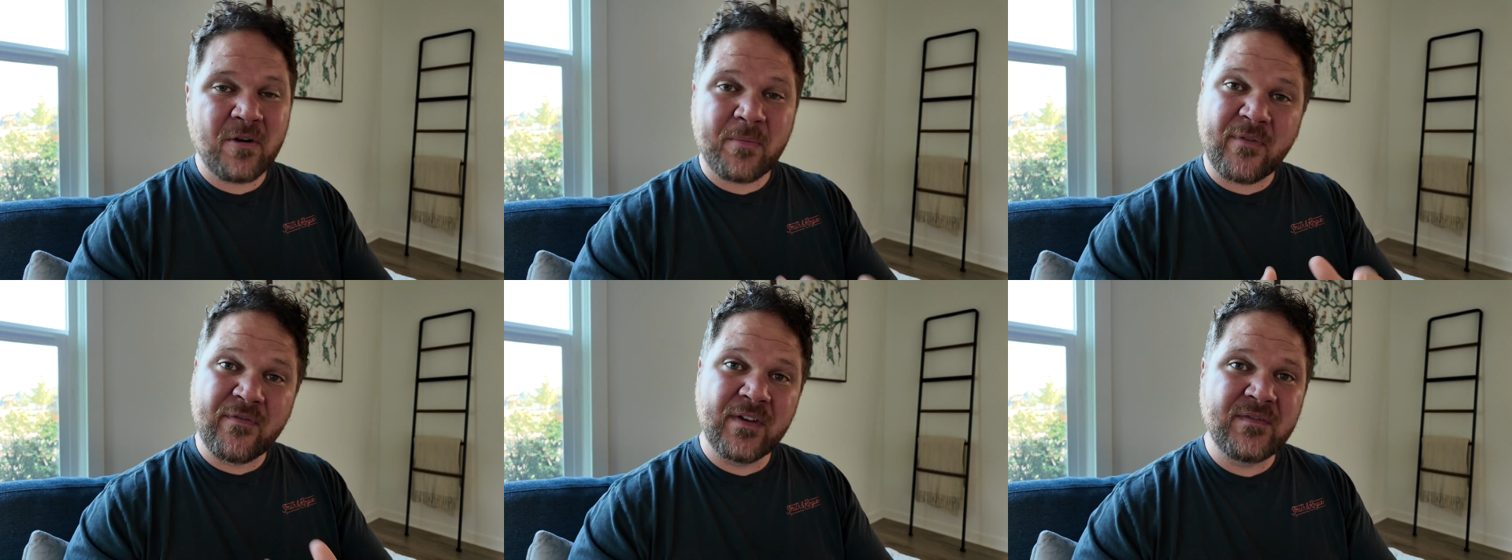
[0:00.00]

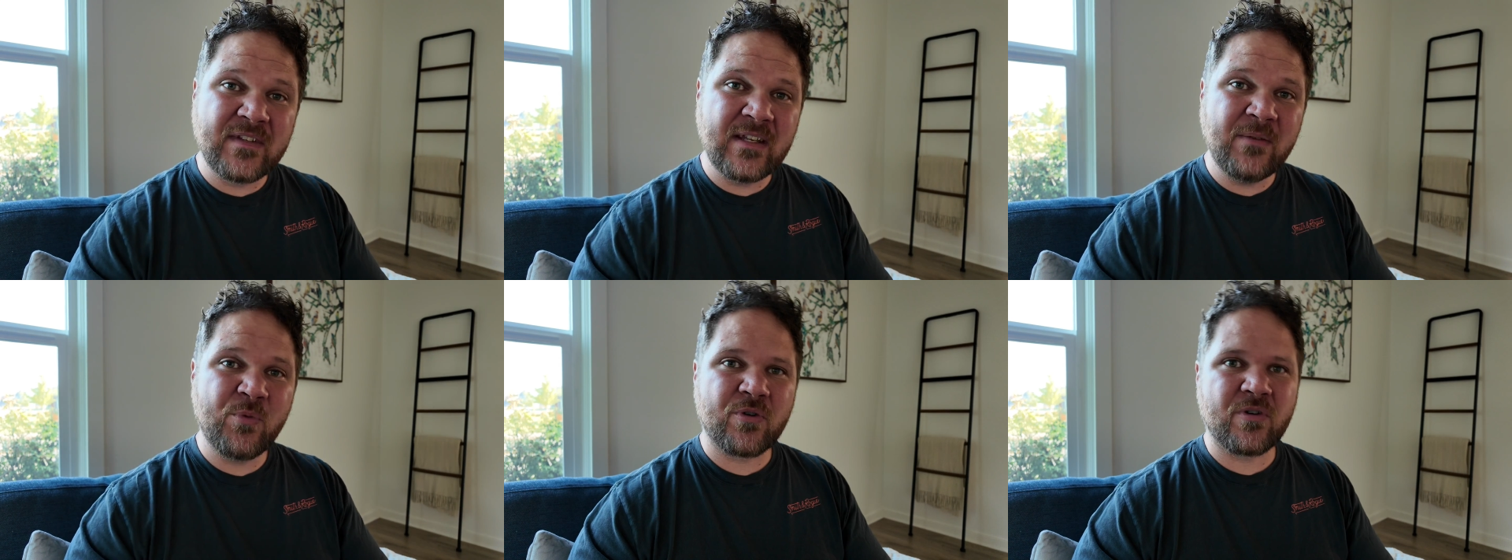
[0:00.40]
number
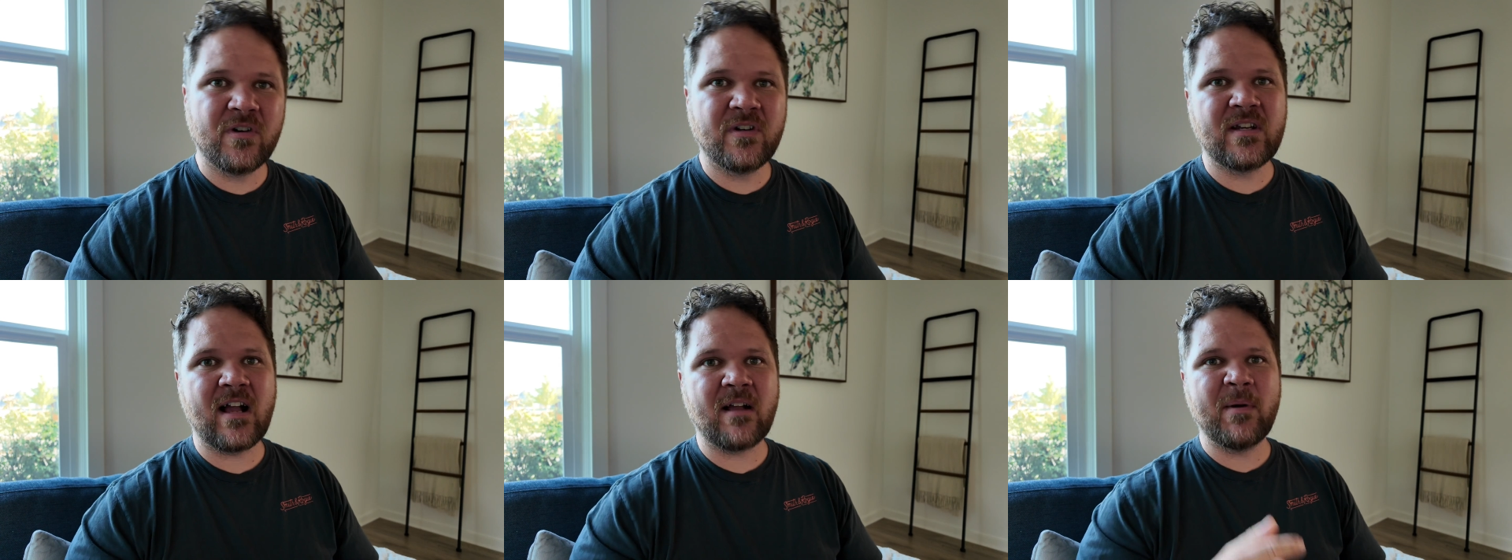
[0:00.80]
15, we're
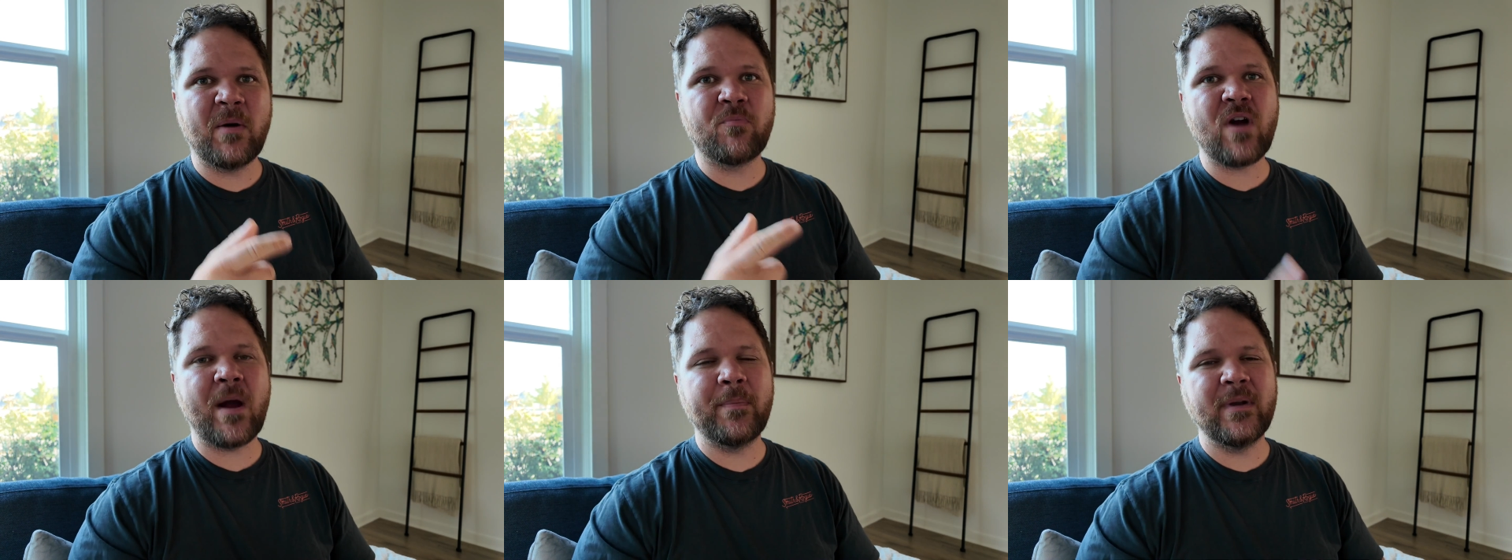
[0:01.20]
going to talk
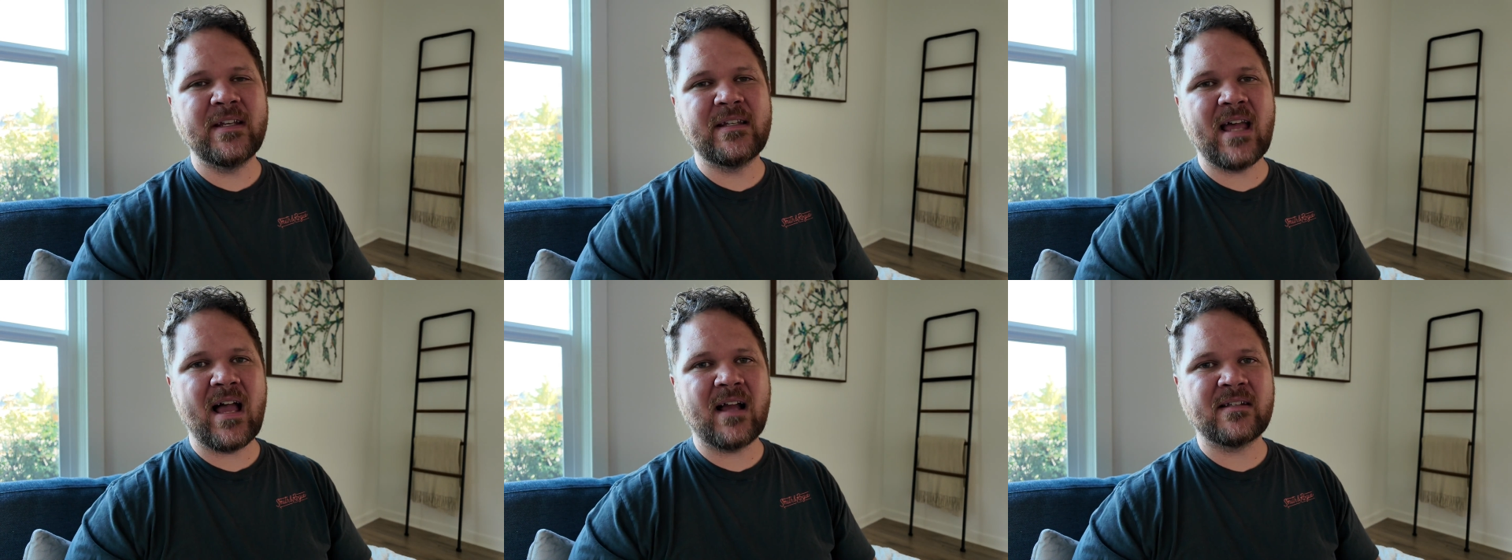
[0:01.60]
about property
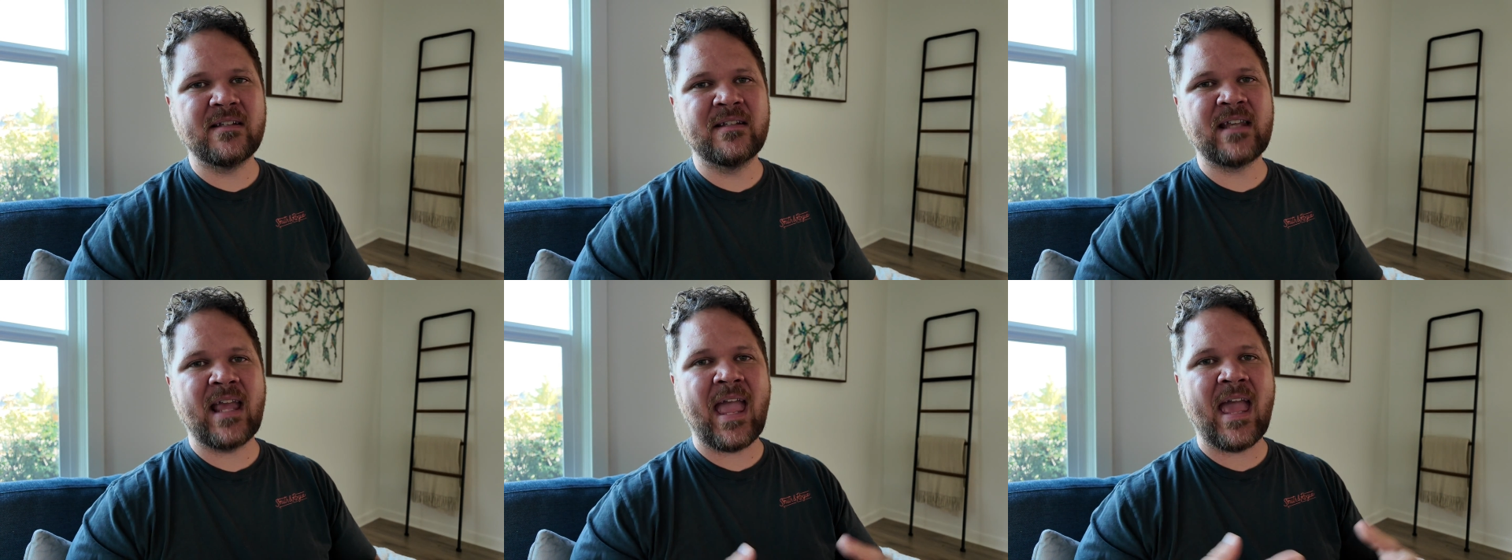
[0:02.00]

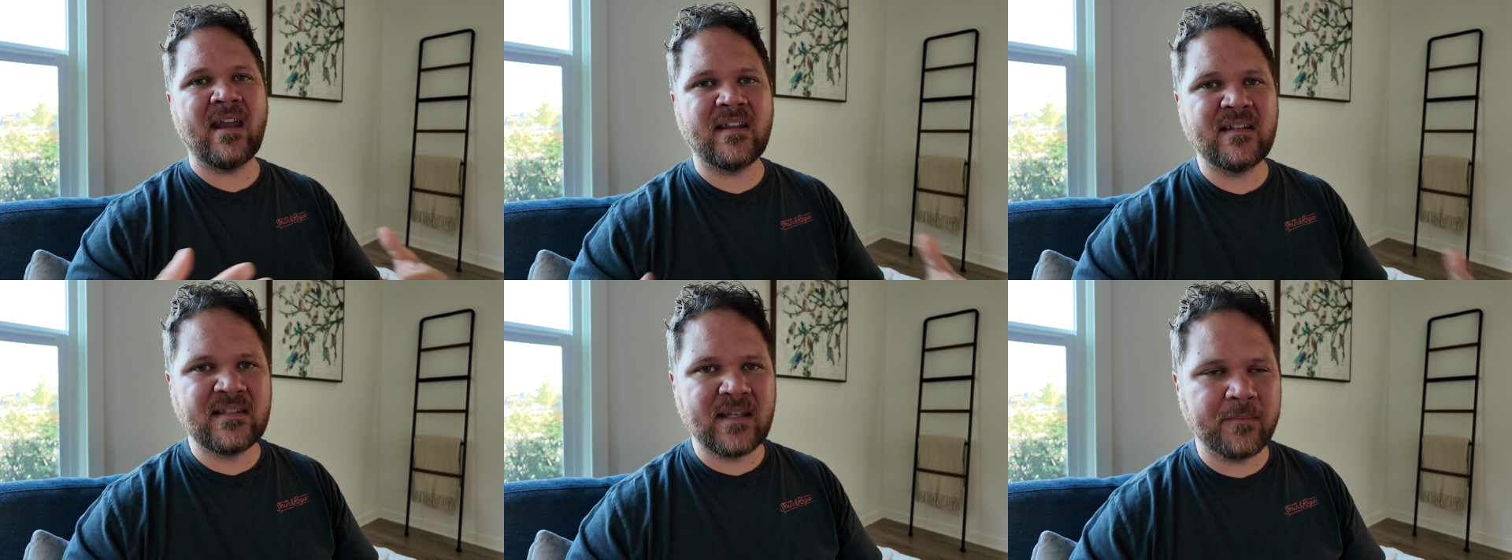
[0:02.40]
taxes and
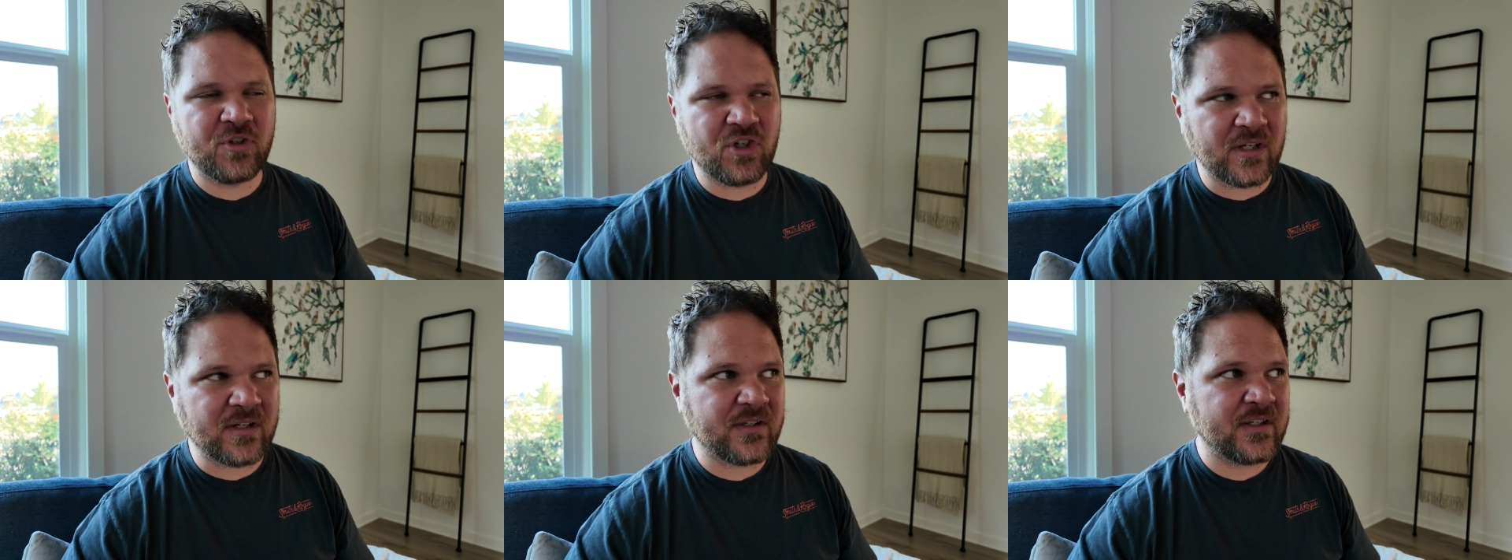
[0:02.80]

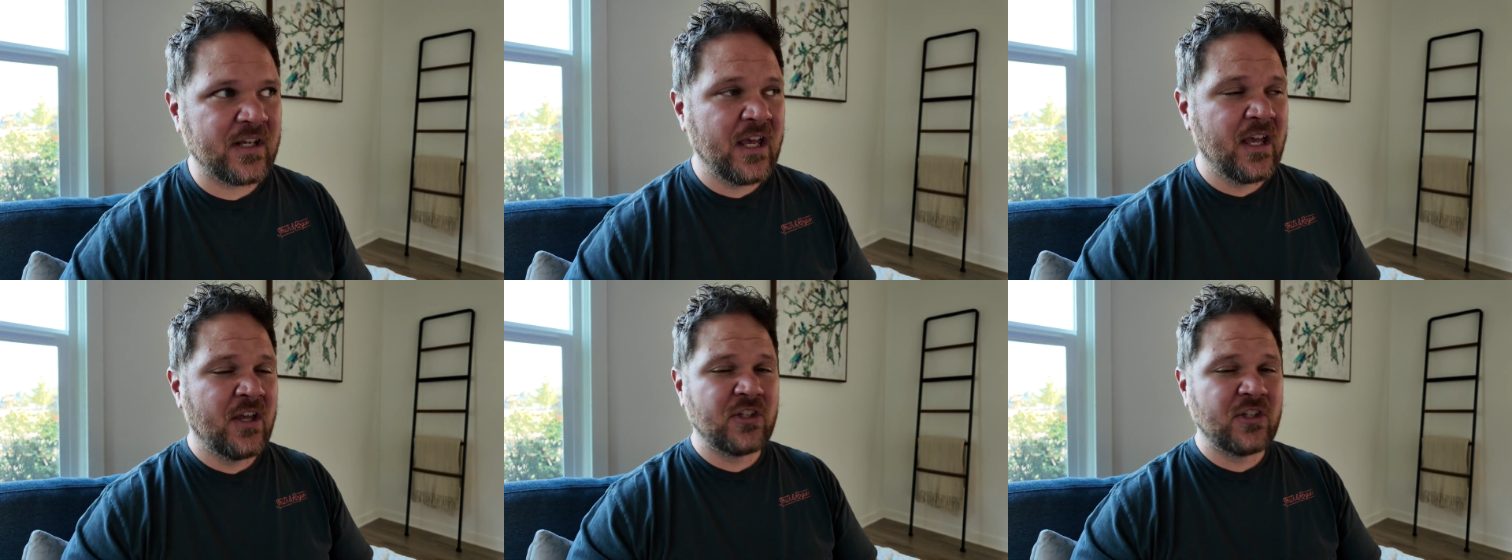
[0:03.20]
exemptions.